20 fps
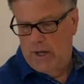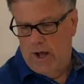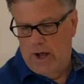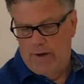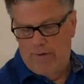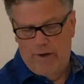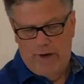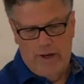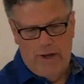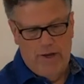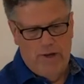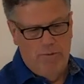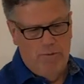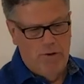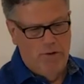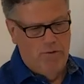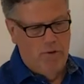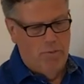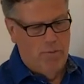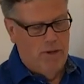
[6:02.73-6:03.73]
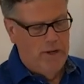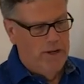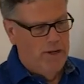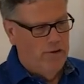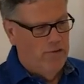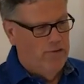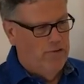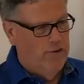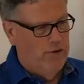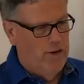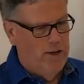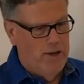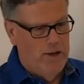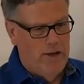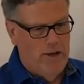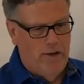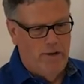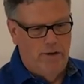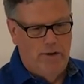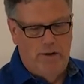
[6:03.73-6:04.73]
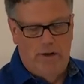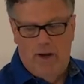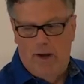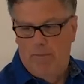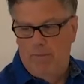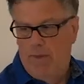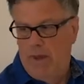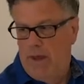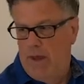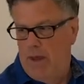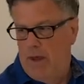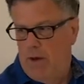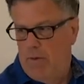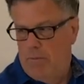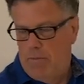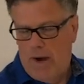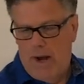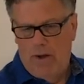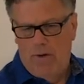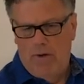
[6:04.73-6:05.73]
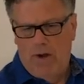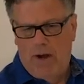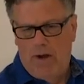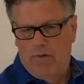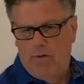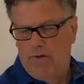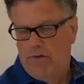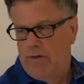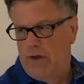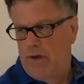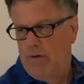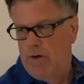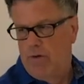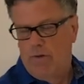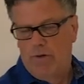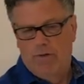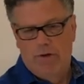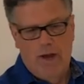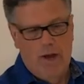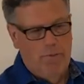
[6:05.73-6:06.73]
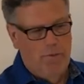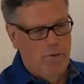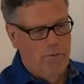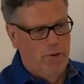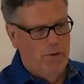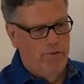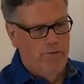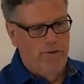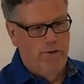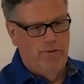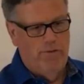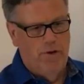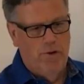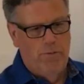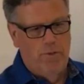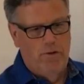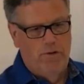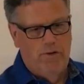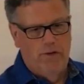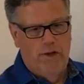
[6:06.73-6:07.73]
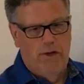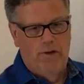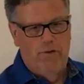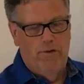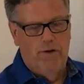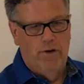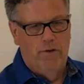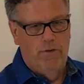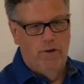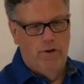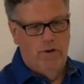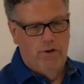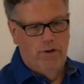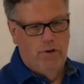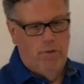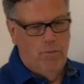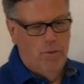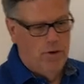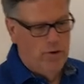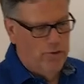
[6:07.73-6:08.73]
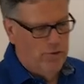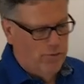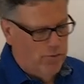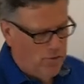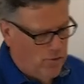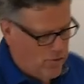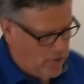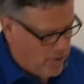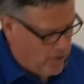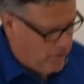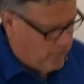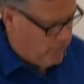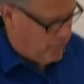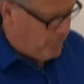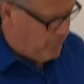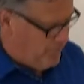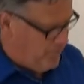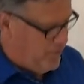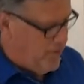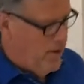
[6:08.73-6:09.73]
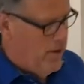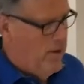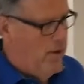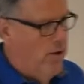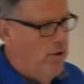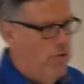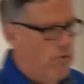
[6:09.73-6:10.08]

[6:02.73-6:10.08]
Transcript: of it had to be replaced, and but I would say that we've kept about 50% of the original birch floors. So